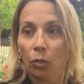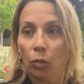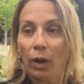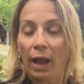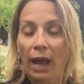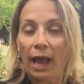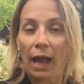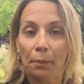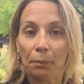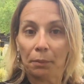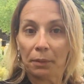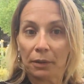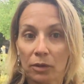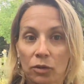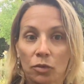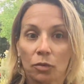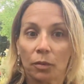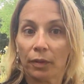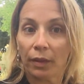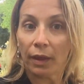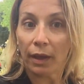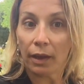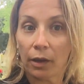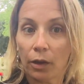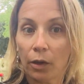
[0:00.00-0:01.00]
what happens
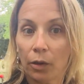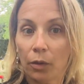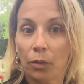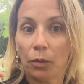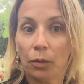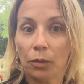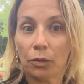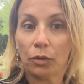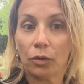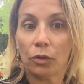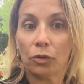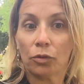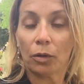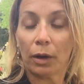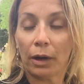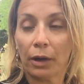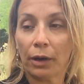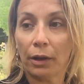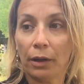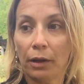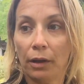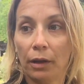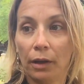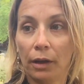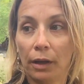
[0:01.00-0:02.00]
when they go to try
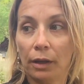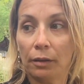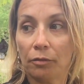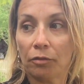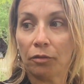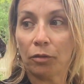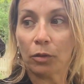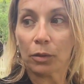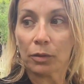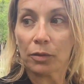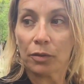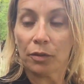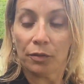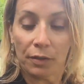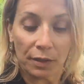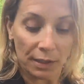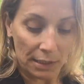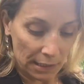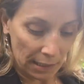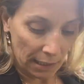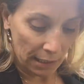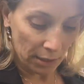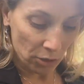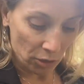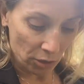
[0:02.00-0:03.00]
to enforce a
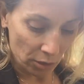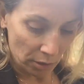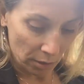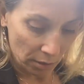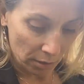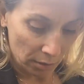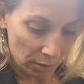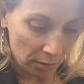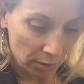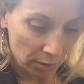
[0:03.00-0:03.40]
visitation.